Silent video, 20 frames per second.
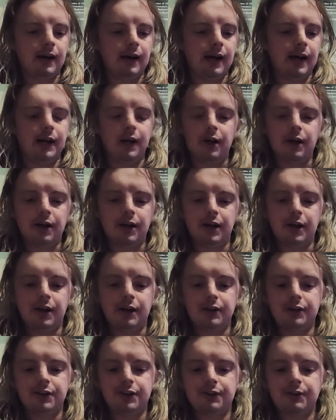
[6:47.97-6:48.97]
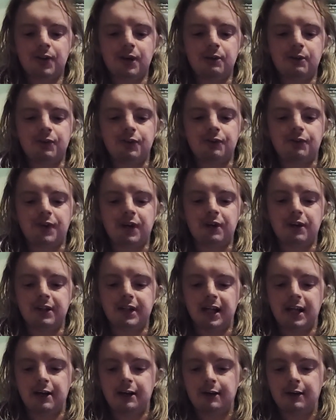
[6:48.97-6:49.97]
And it was a very
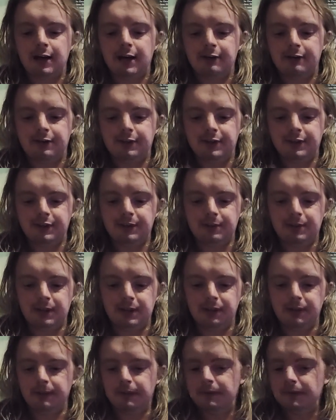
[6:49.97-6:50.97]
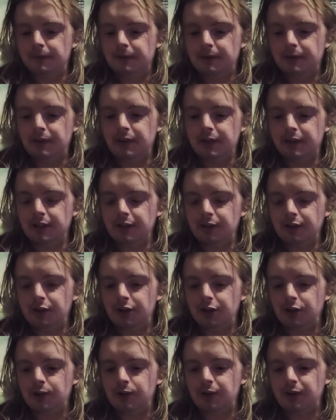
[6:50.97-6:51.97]
downgrade for this one. Like,
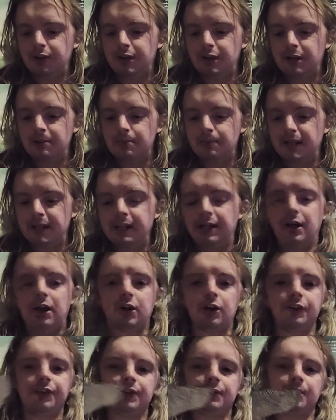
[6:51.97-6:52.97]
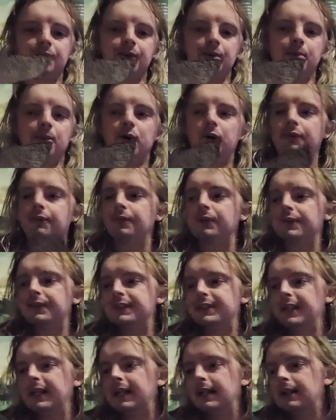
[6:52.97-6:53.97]
they could have done better. I got this with the Mothra
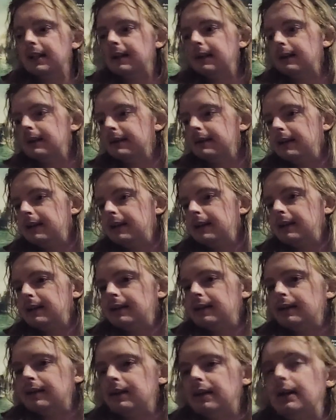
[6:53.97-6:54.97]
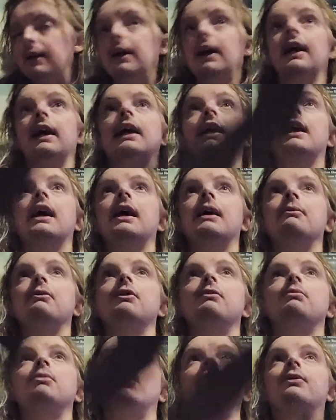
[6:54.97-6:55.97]
set. It came
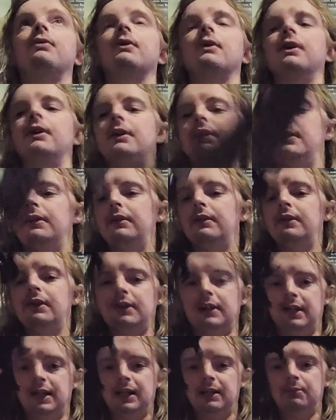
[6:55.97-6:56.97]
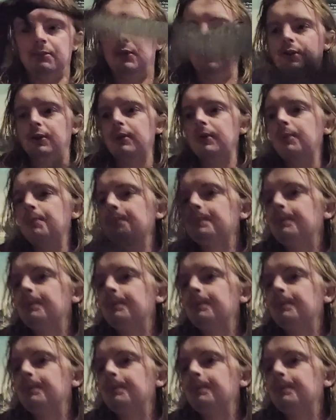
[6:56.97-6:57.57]
with Mothra and him too.